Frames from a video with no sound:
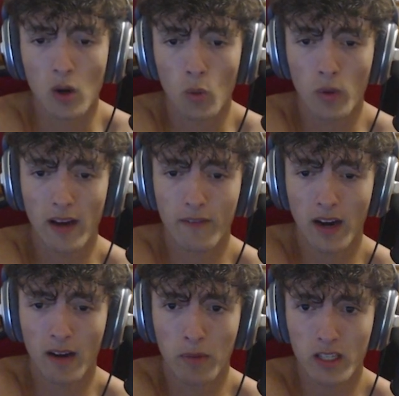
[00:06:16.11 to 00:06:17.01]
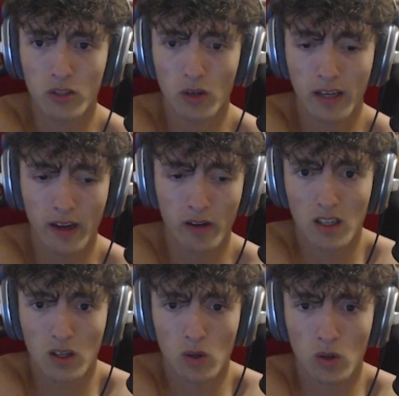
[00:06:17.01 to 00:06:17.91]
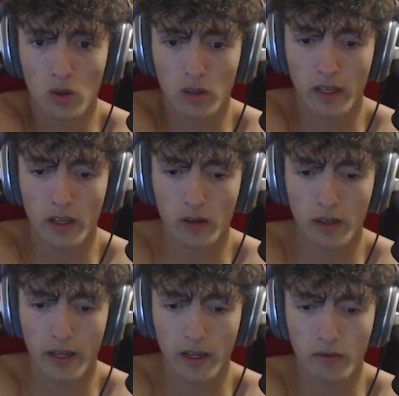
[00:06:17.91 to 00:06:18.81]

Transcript: We at five bucks right now. Okay, okay.